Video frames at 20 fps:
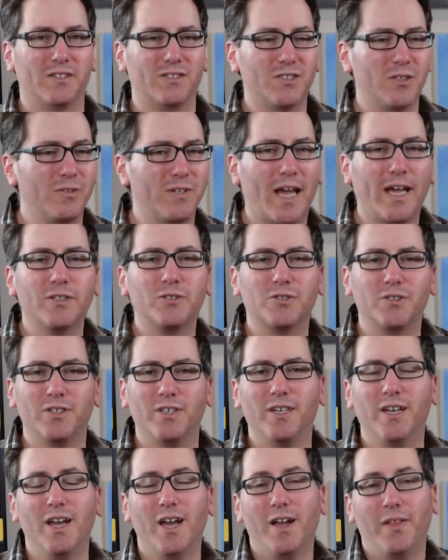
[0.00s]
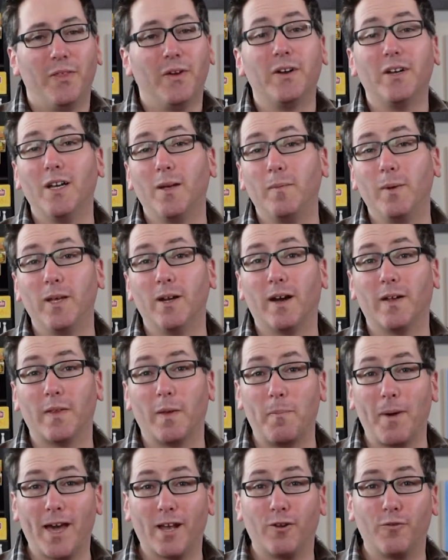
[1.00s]
So naturally, they're going to meet on the
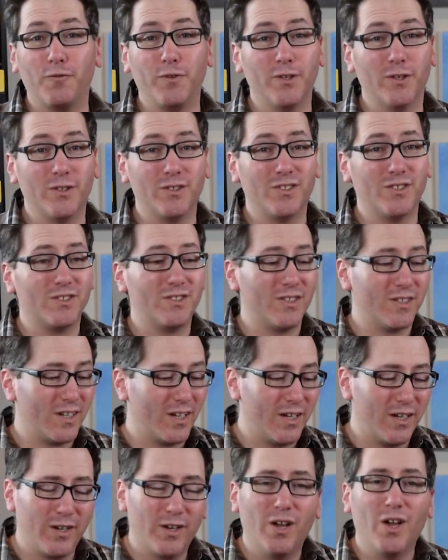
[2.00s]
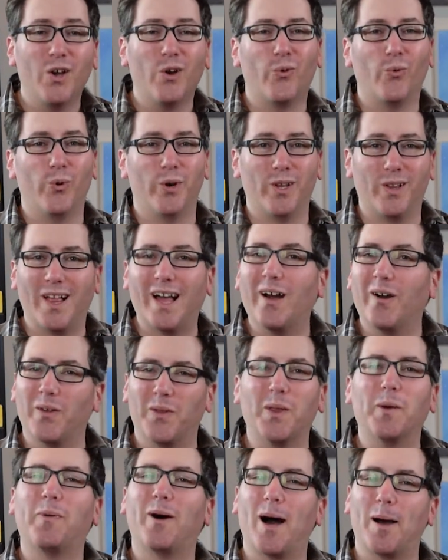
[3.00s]
battlefield just to kind of whittle out
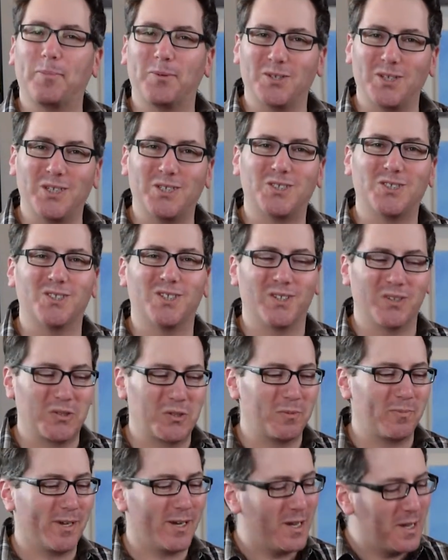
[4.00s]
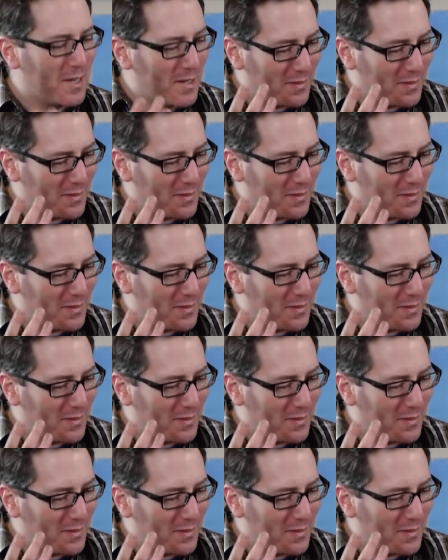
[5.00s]
the population a little bit.